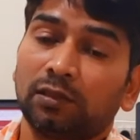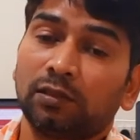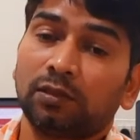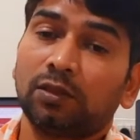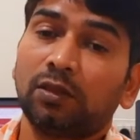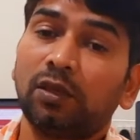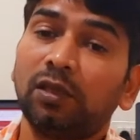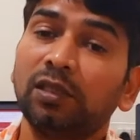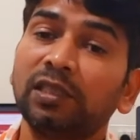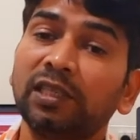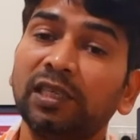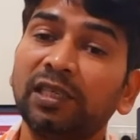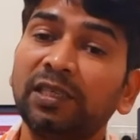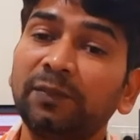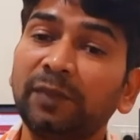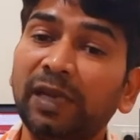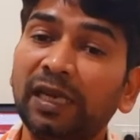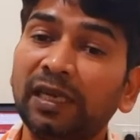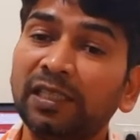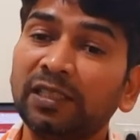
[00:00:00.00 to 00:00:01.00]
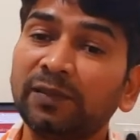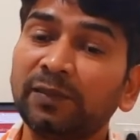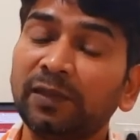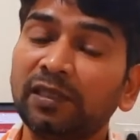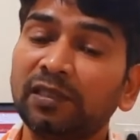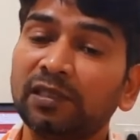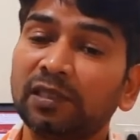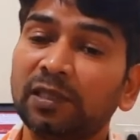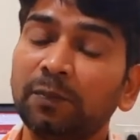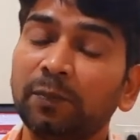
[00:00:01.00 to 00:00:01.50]
content
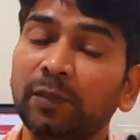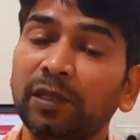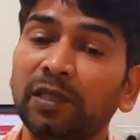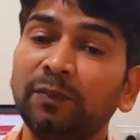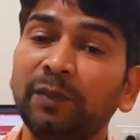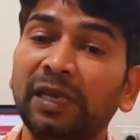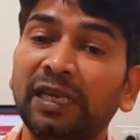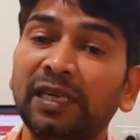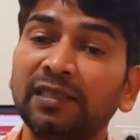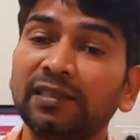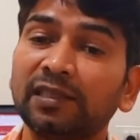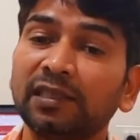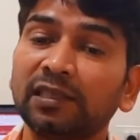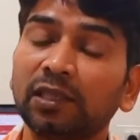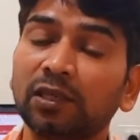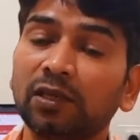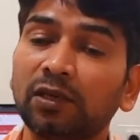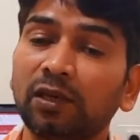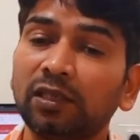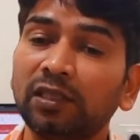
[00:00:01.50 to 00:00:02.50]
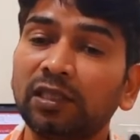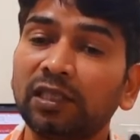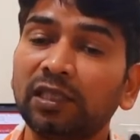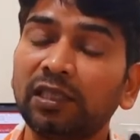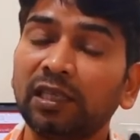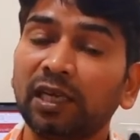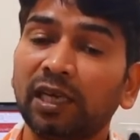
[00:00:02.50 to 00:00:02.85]
management, simply managing the content.